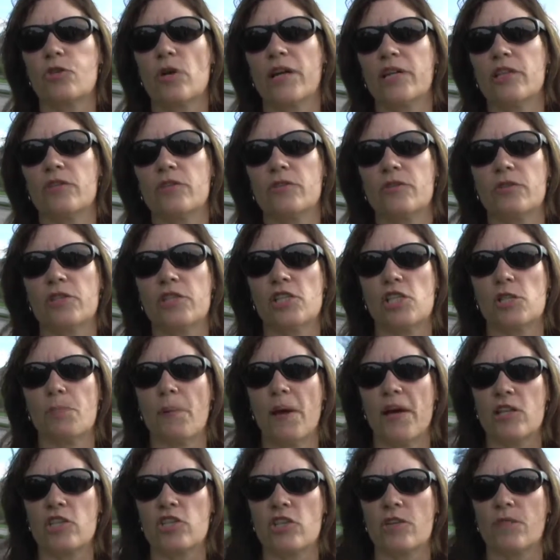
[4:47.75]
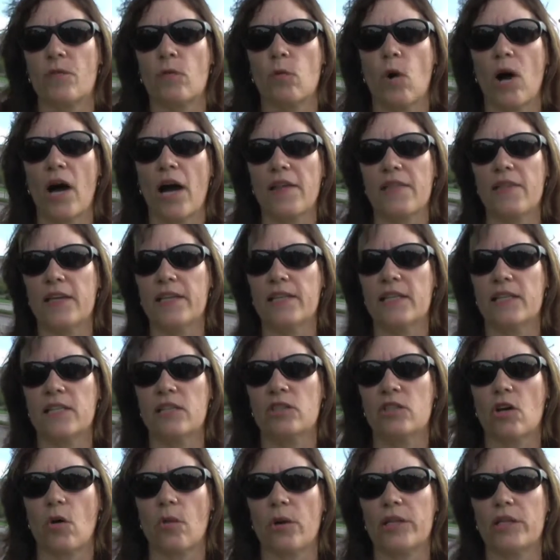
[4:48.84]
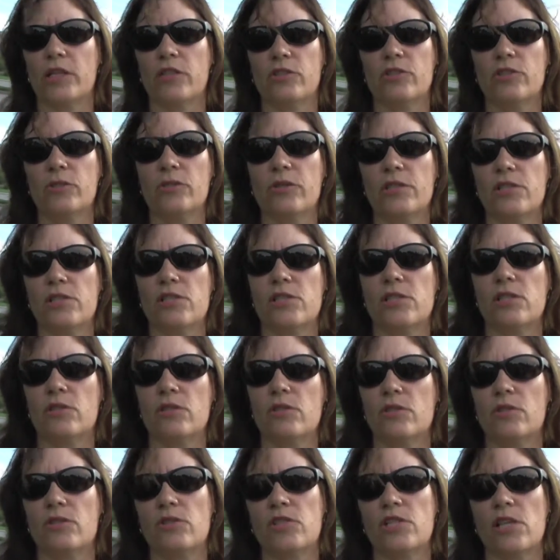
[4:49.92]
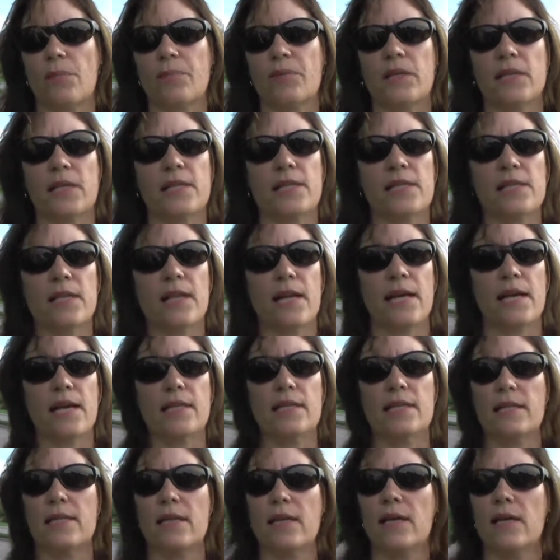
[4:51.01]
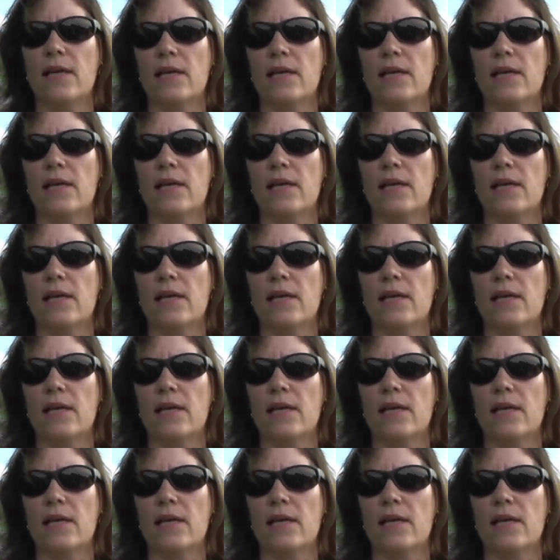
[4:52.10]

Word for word: trying to do an inspection of why they didn't go in and do and do something, and and